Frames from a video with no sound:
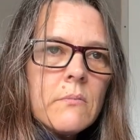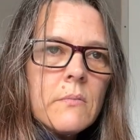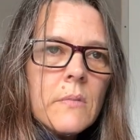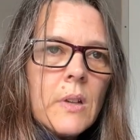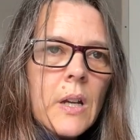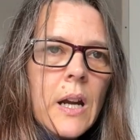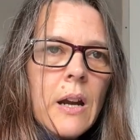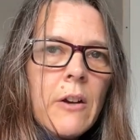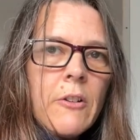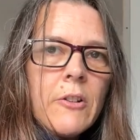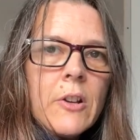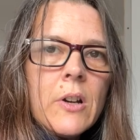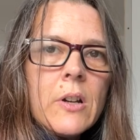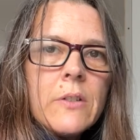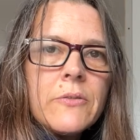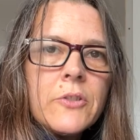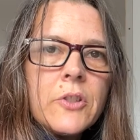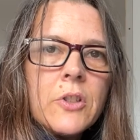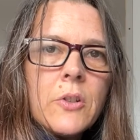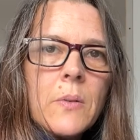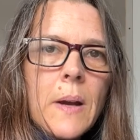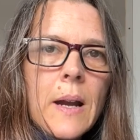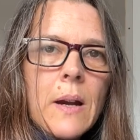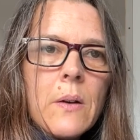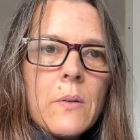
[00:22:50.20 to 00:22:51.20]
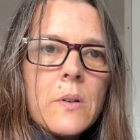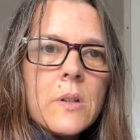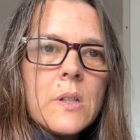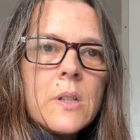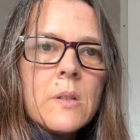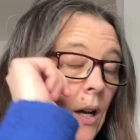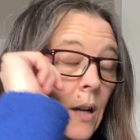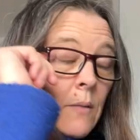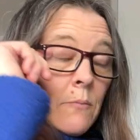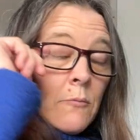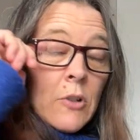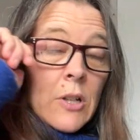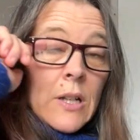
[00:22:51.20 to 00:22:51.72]
hour and a half, two hours.
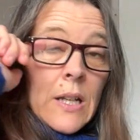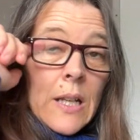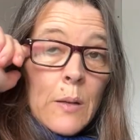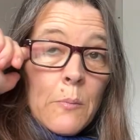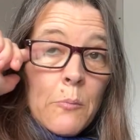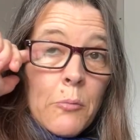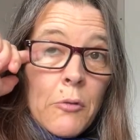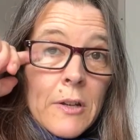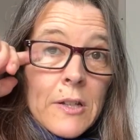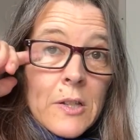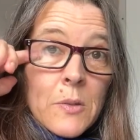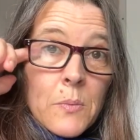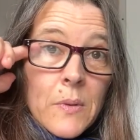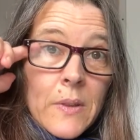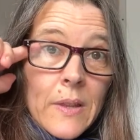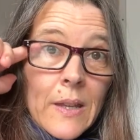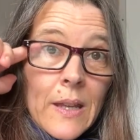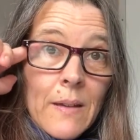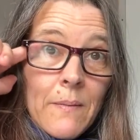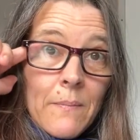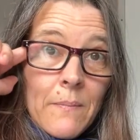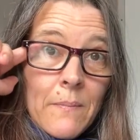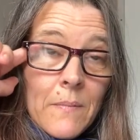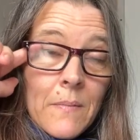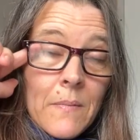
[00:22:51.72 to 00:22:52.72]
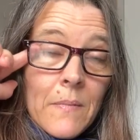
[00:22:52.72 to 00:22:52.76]
I'm really impressed with it.